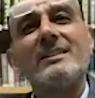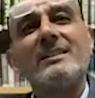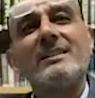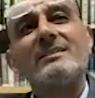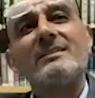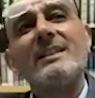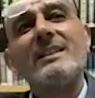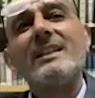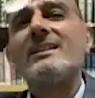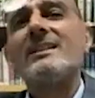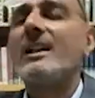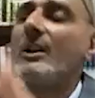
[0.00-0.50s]

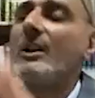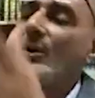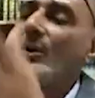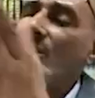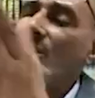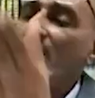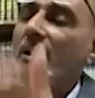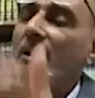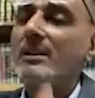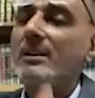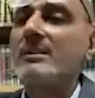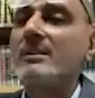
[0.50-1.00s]
Then they look
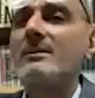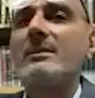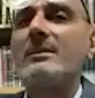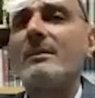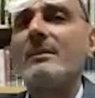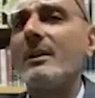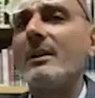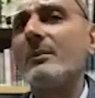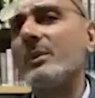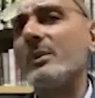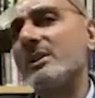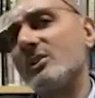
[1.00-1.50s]
at,
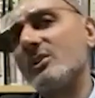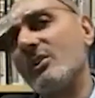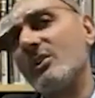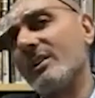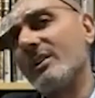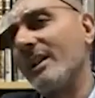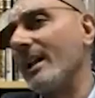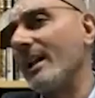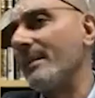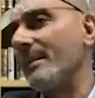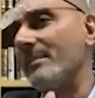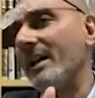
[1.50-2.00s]
and we're
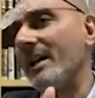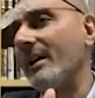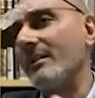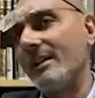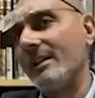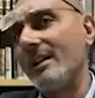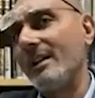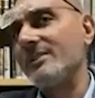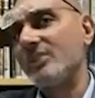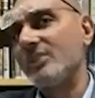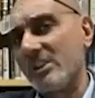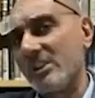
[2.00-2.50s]
talking about
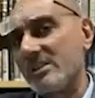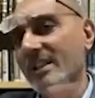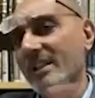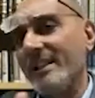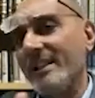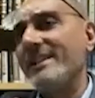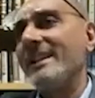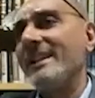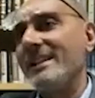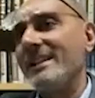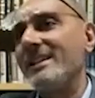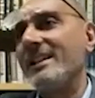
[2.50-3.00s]
just
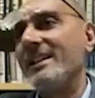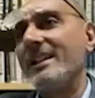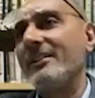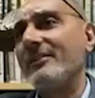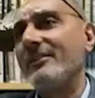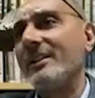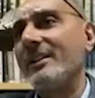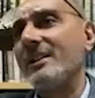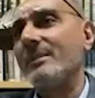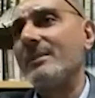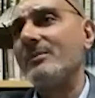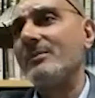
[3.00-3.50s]
hadith here
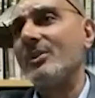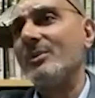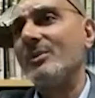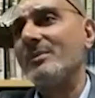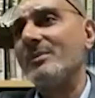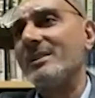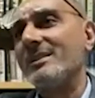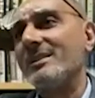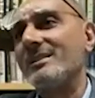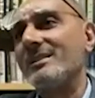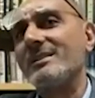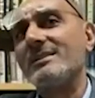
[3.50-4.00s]
at the
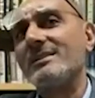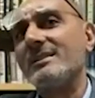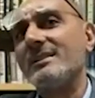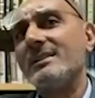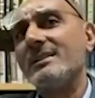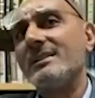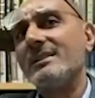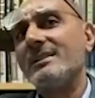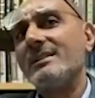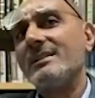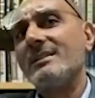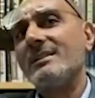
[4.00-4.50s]
moment.
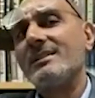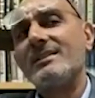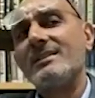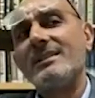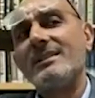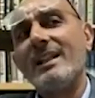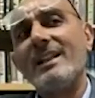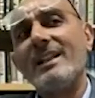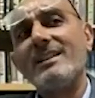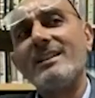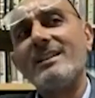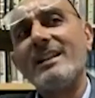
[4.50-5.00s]

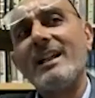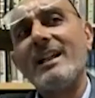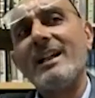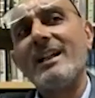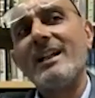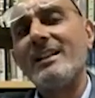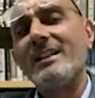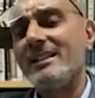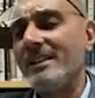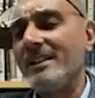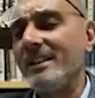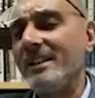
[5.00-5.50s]
Then the
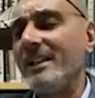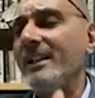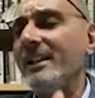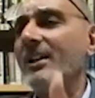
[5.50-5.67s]
idea